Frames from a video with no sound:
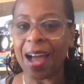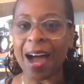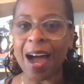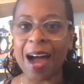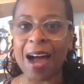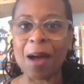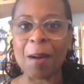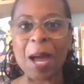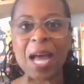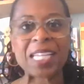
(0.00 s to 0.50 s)

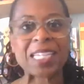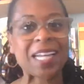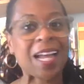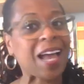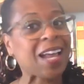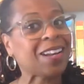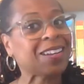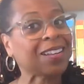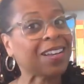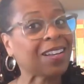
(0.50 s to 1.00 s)
I
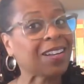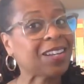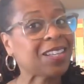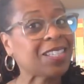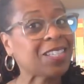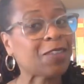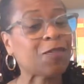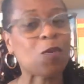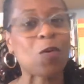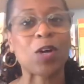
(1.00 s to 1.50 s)
got a
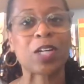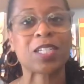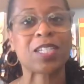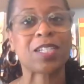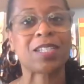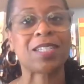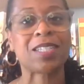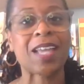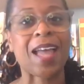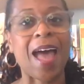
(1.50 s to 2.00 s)
list of
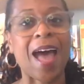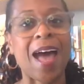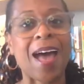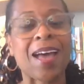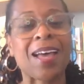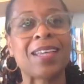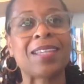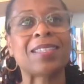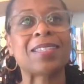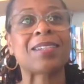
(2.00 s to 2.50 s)
questions to
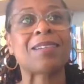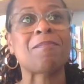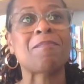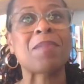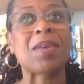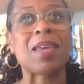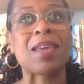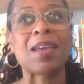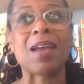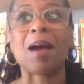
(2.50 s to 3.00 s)
ask
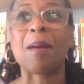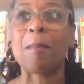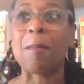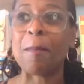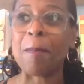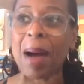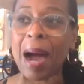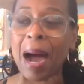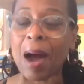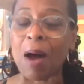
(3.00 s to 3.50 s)
me
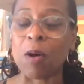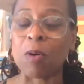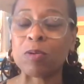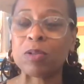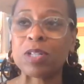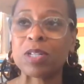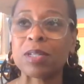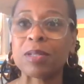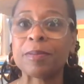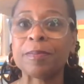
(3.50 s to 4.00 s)
about